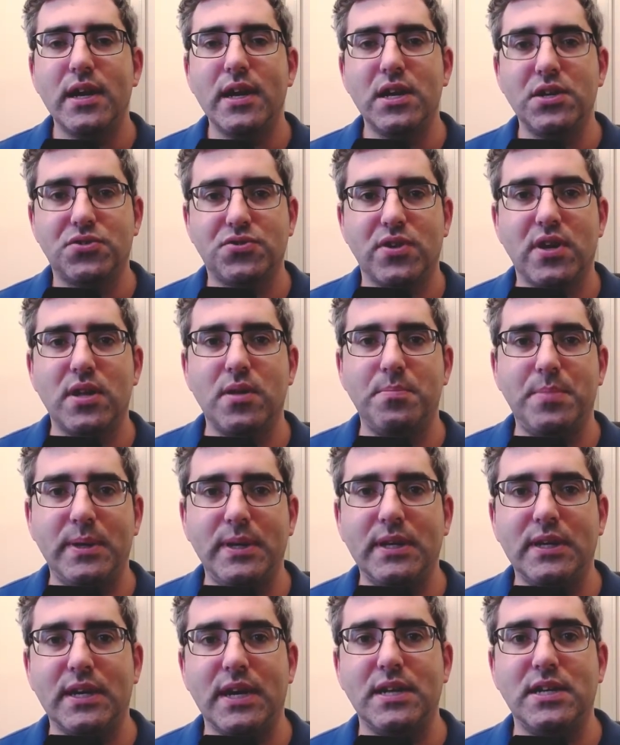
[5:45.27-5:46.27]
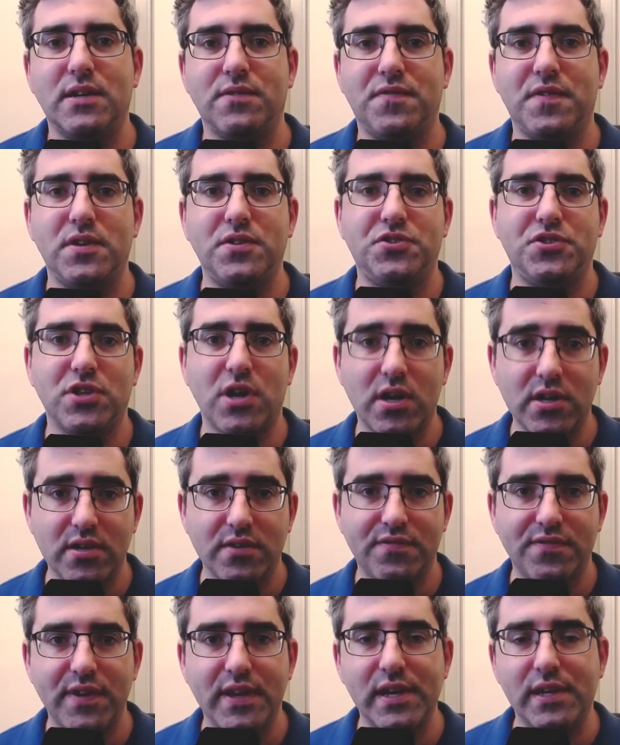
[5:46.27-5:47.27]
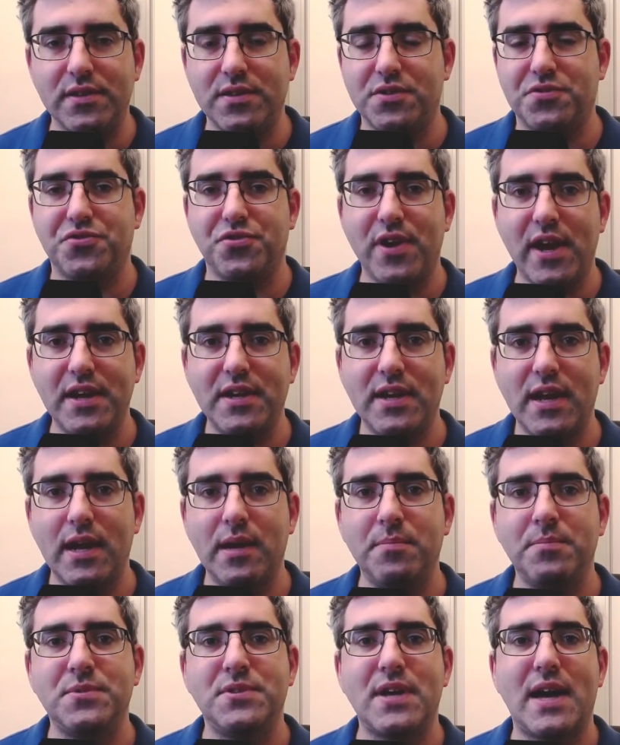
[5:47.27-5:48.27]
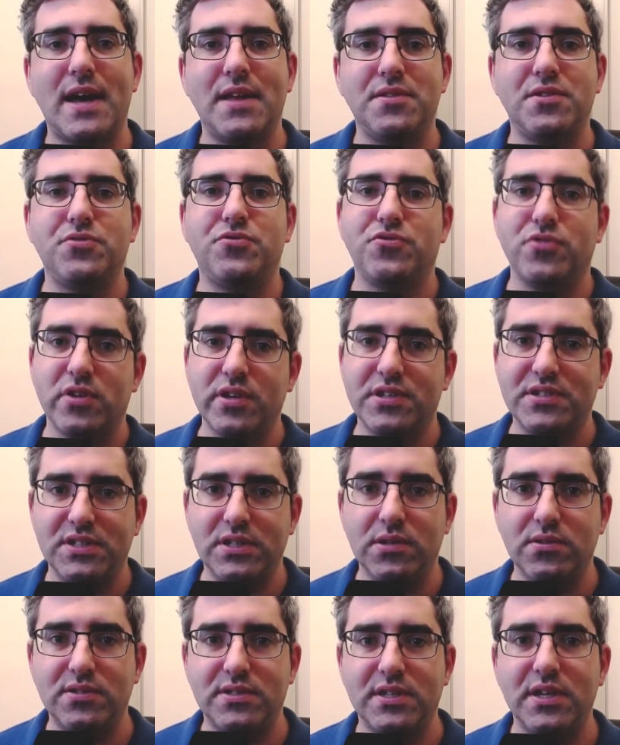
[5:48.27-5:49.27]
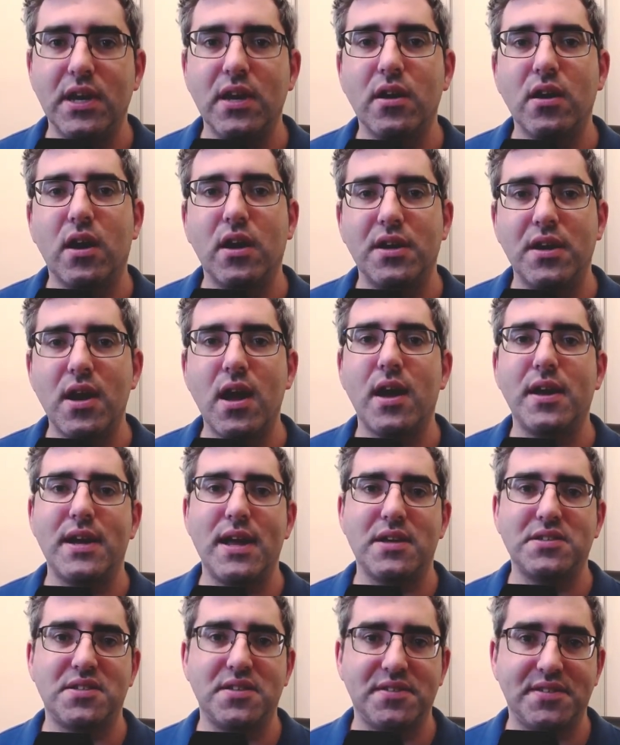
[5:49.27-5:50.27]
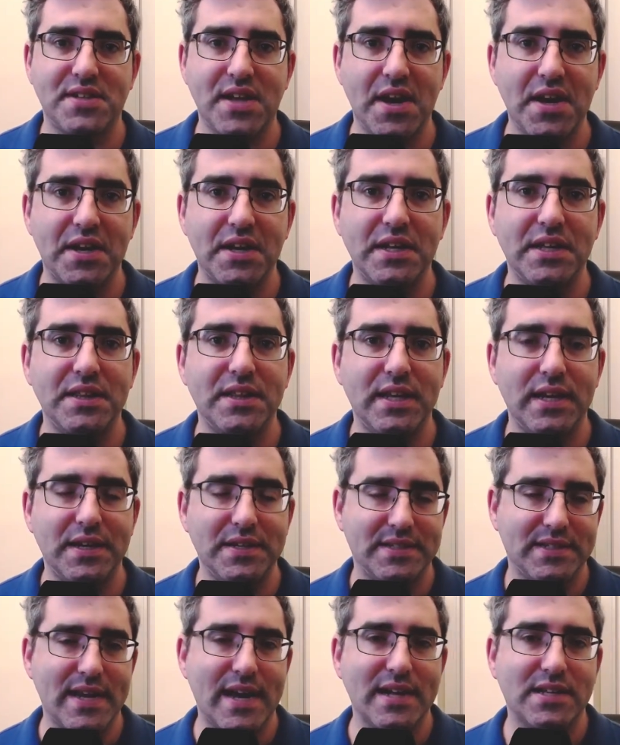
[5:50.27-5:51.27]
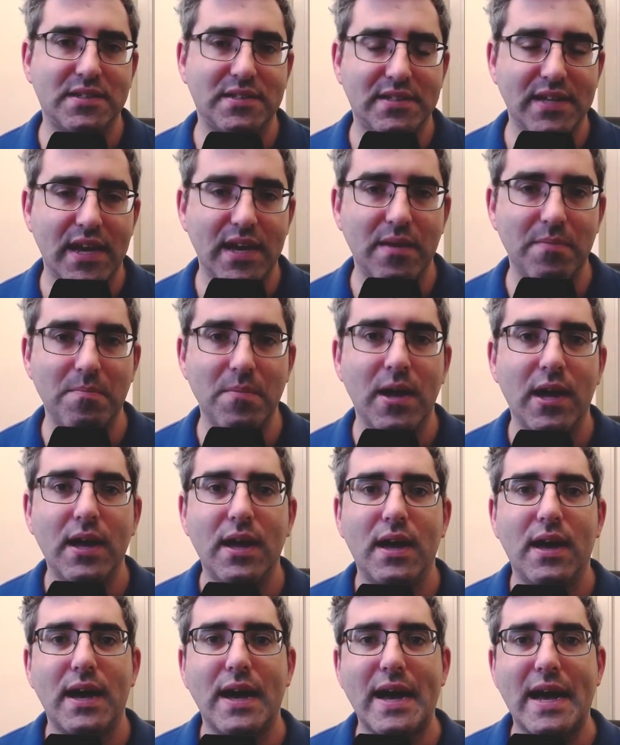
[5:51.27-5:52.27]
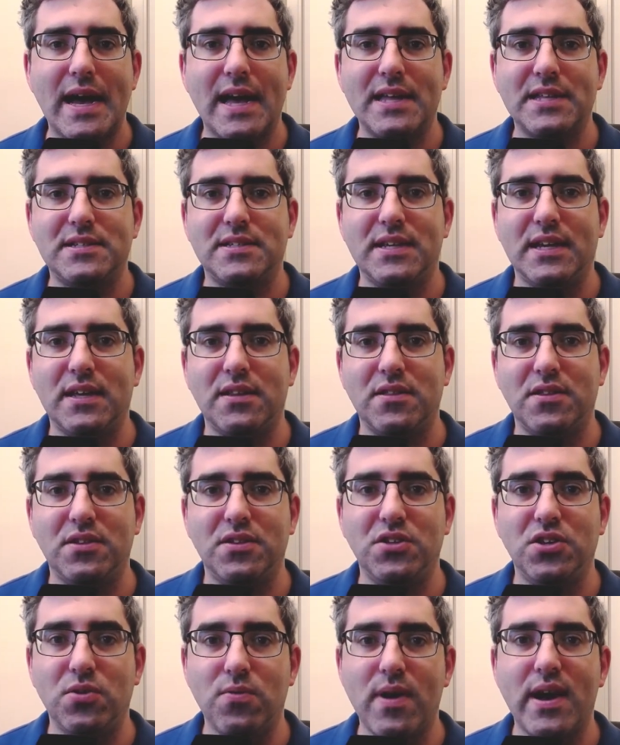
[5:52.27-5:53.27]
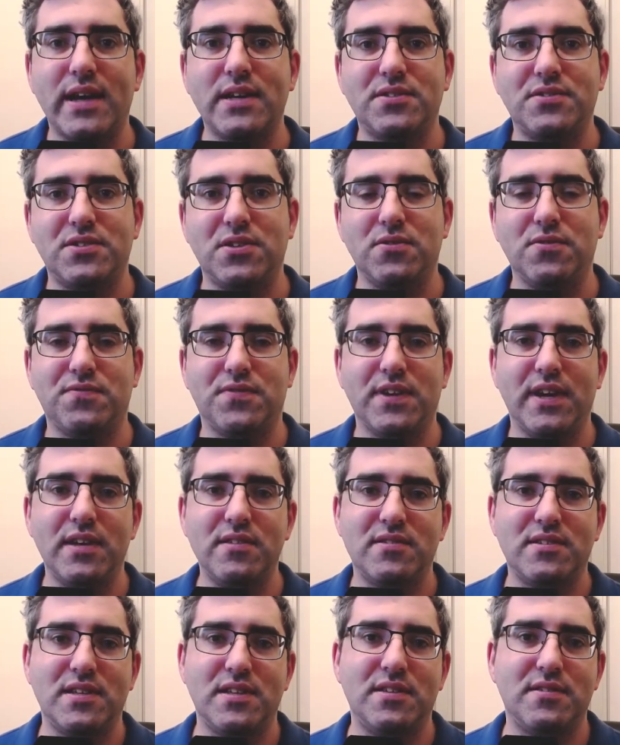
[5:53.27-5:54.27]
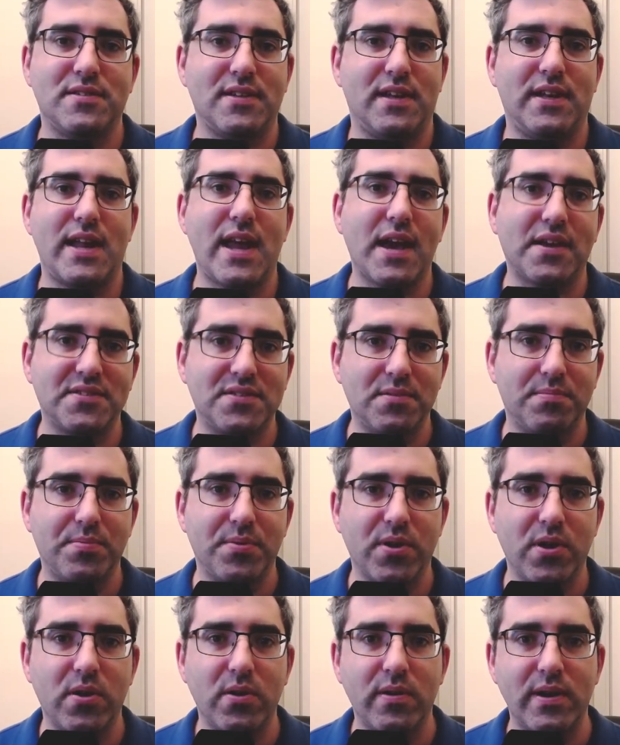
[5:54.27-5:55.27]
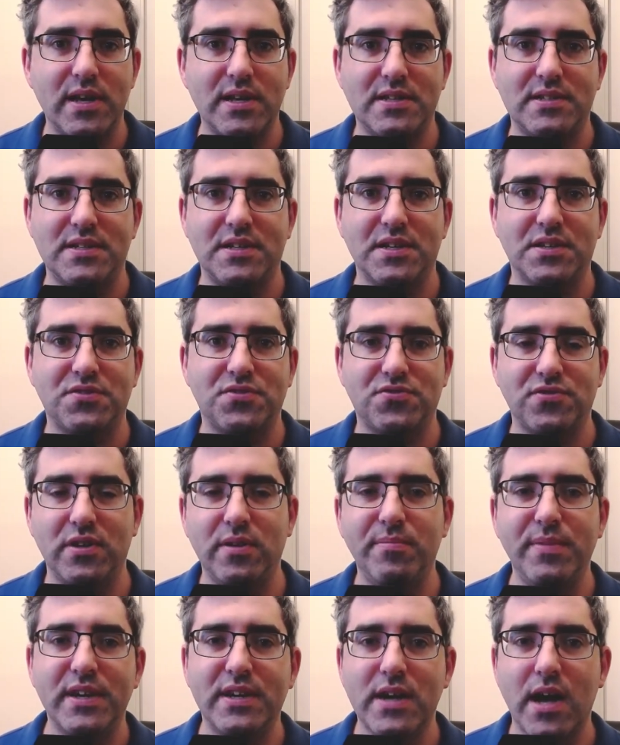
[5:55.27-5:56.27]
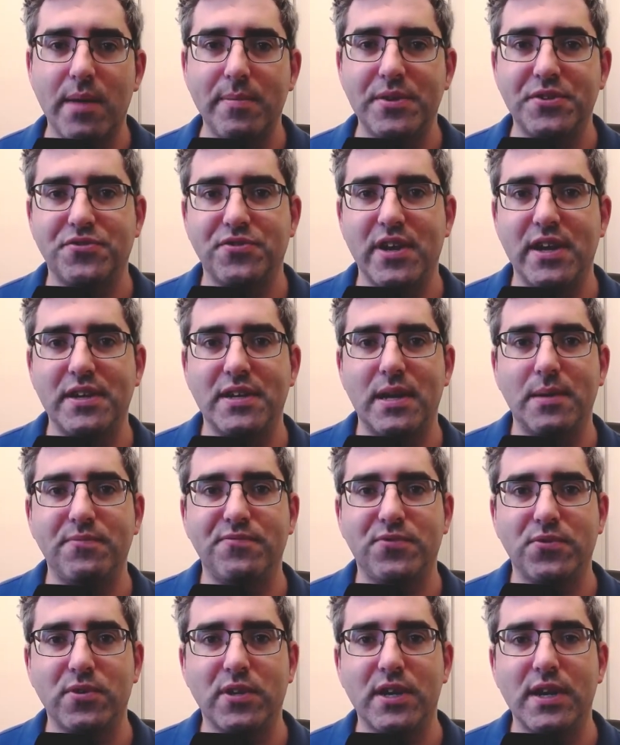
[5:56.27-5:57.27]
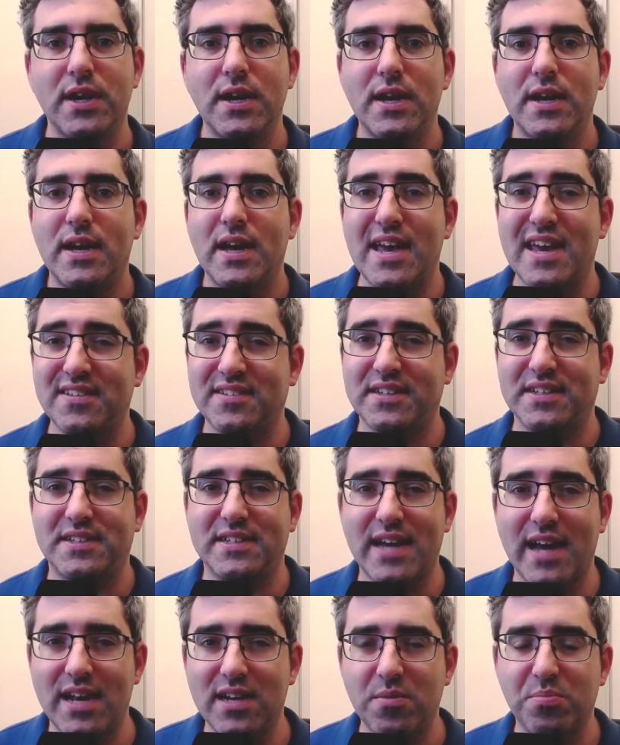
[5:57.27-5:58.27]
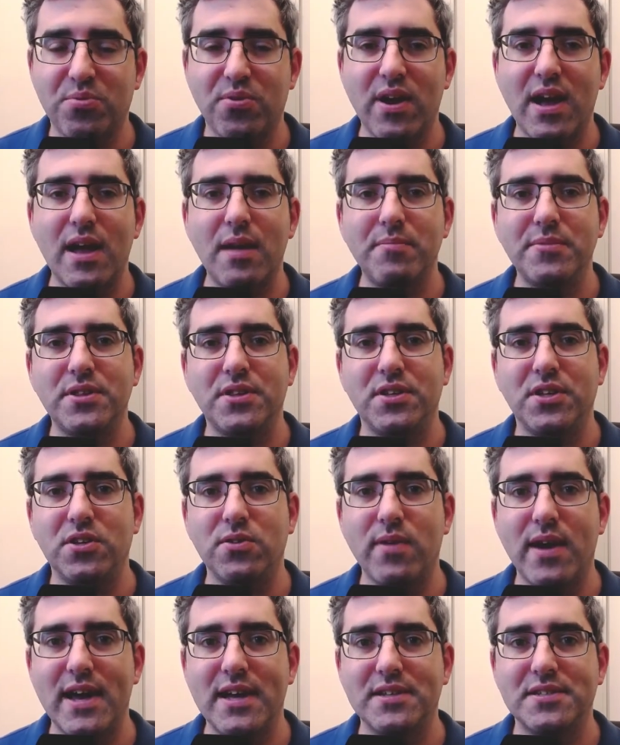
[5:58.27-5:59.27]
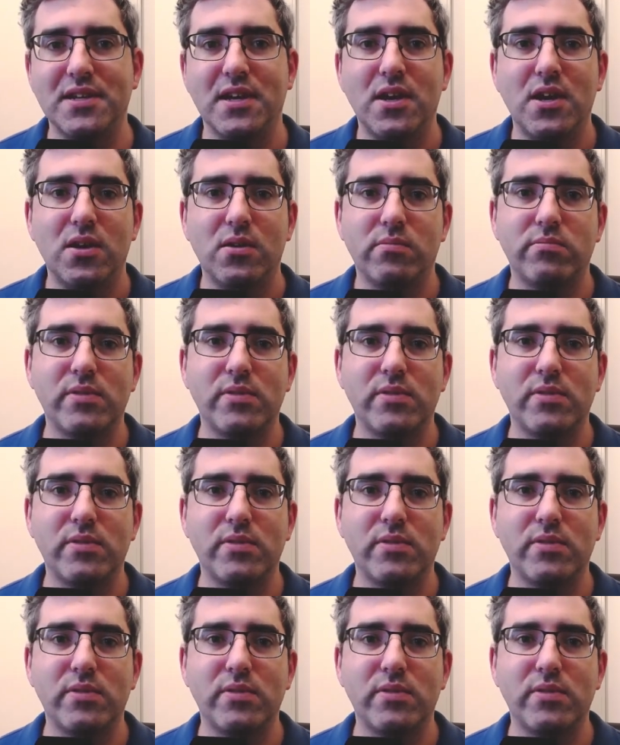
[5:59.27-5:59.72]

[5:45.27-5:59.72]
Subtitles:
Israel being a different geography, the trade names and the drugs used here are not necessarily the exact same as in the US. So for instance, Lexapro is an extremely common trade name for escitalopram in the US,